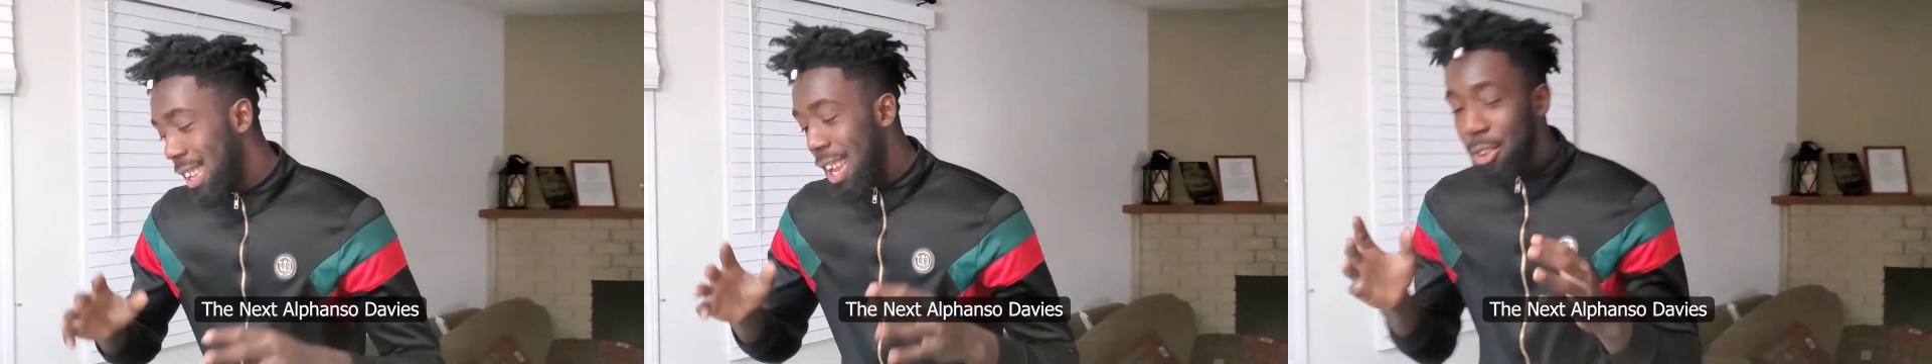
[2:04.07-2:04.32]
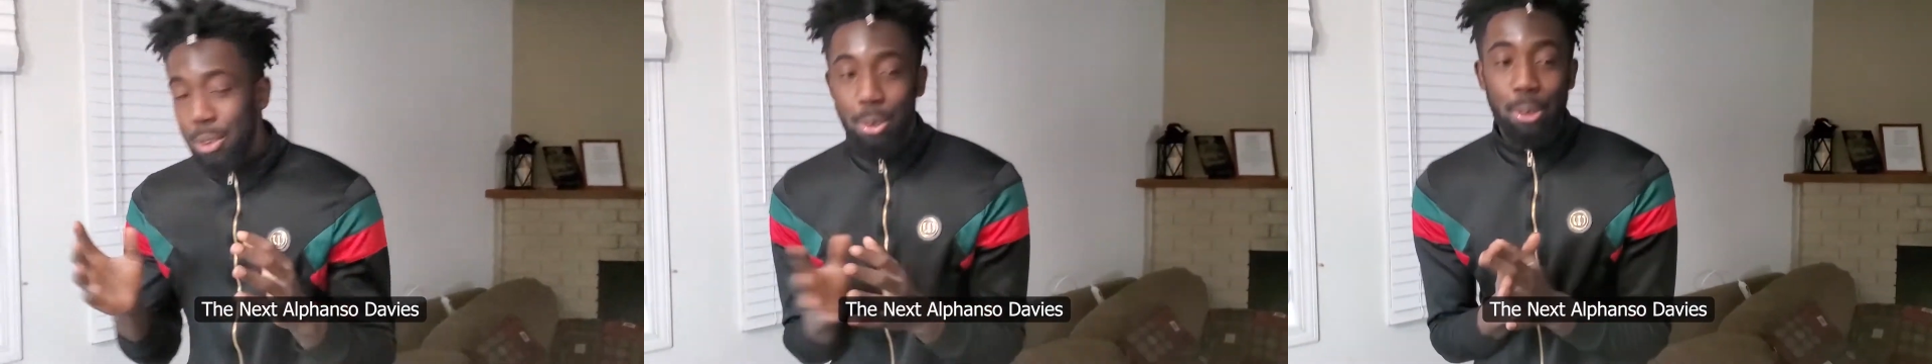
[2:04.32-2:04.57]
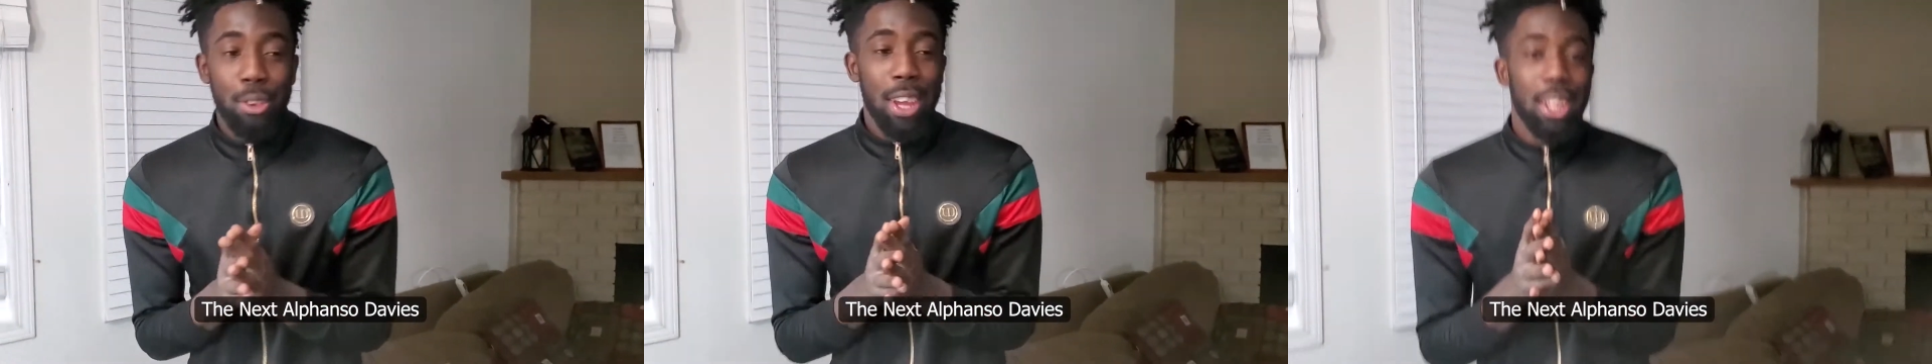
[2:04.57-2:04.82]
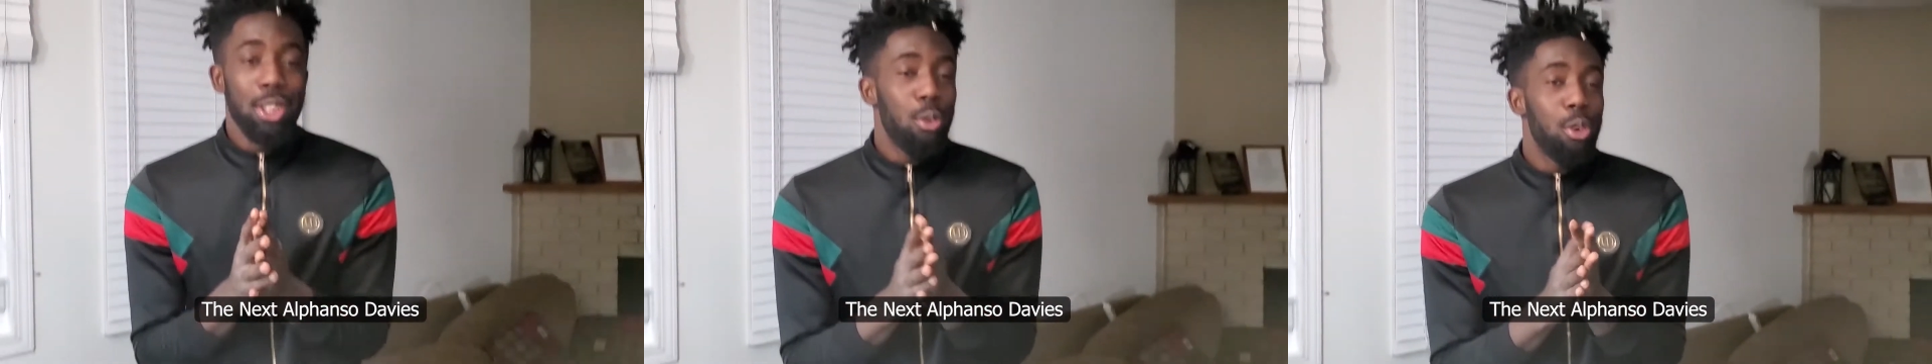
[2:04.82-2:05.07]
I know you
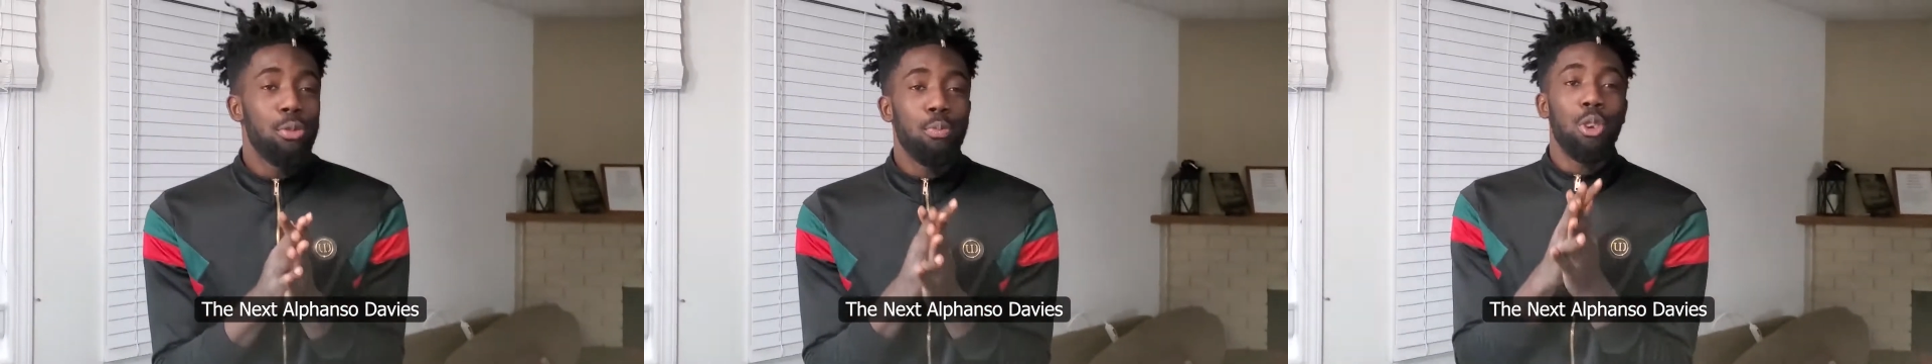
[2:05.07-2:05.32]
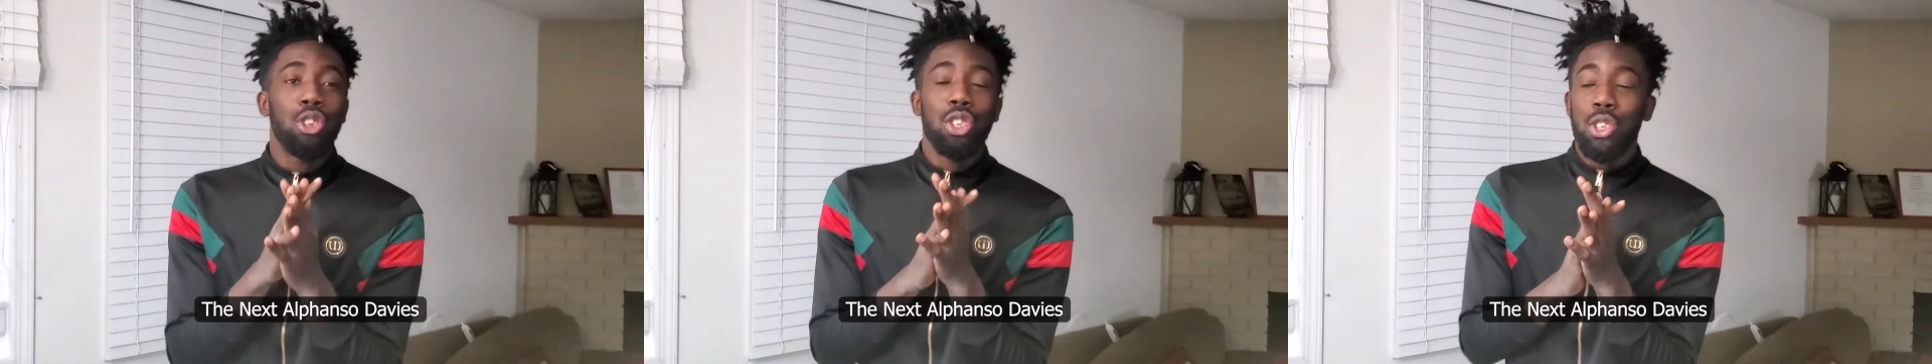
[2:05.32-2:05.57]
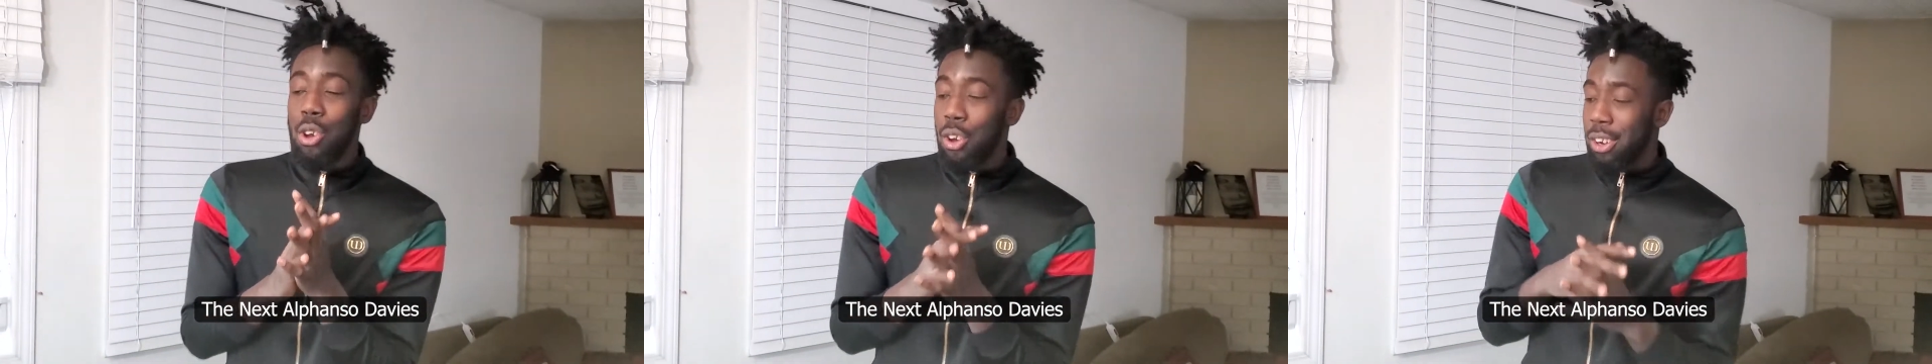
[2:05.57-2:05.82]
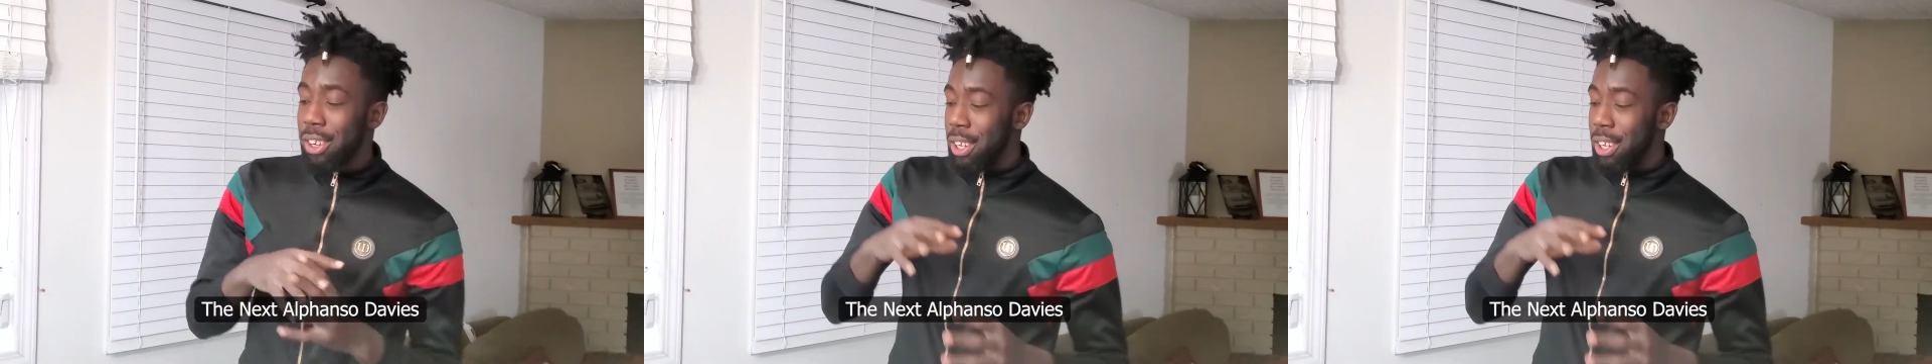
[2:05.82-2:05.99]
guys don't want much talk.